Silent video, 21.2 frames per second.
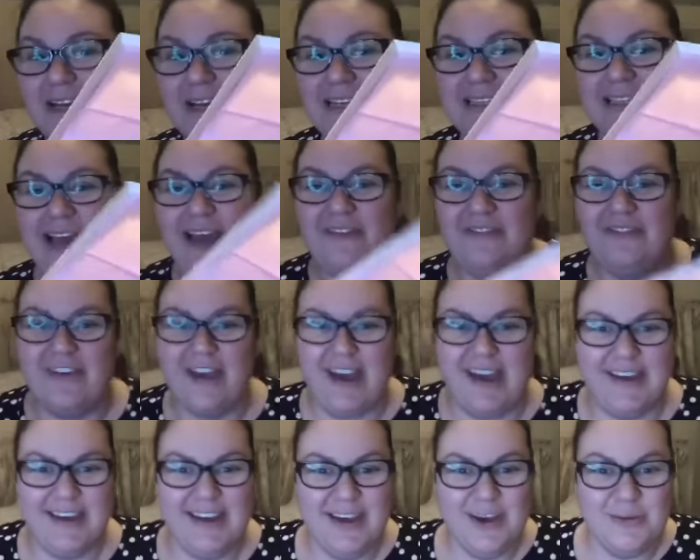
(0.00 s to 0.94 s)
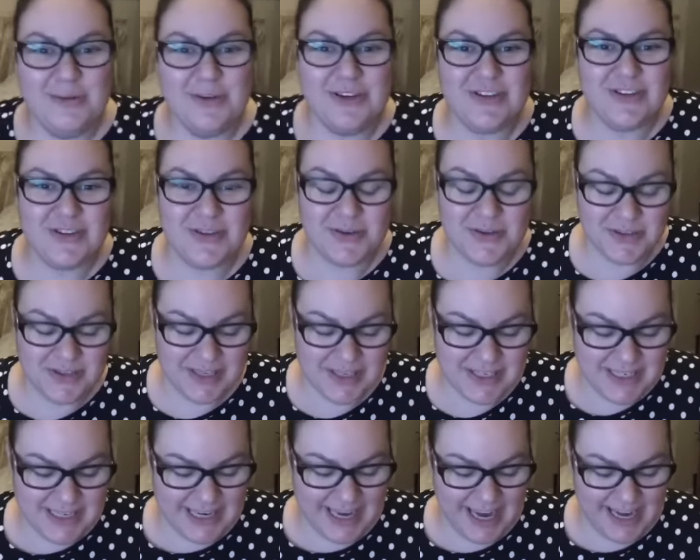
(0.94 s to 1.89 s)
it's heavier, which is a good
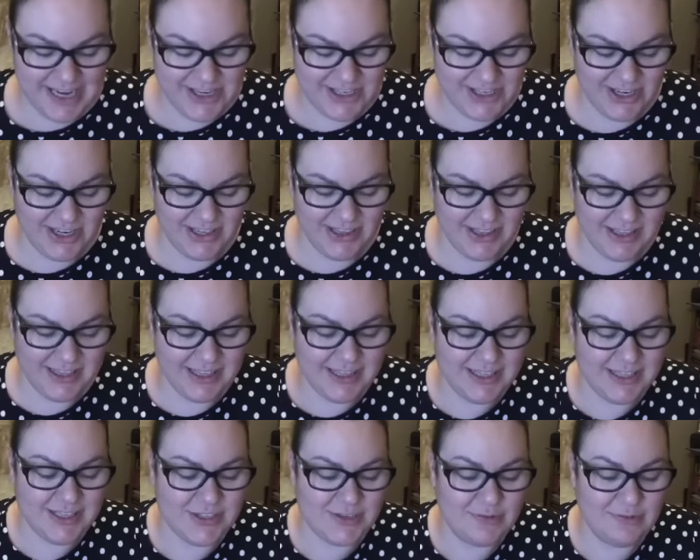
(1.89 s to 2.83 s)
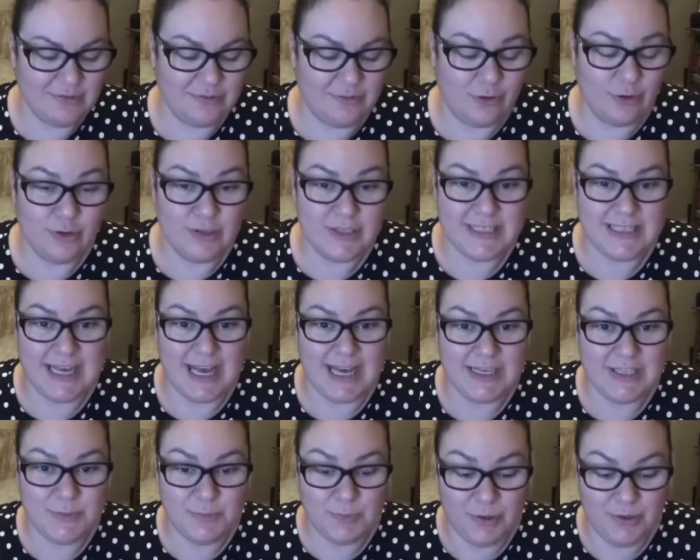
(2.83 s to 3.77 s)
indication that there's some
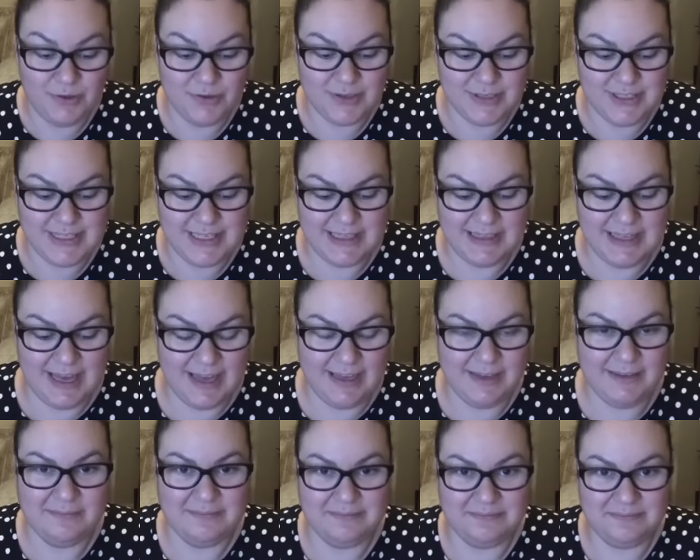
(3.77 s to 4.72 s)
full-size products in there.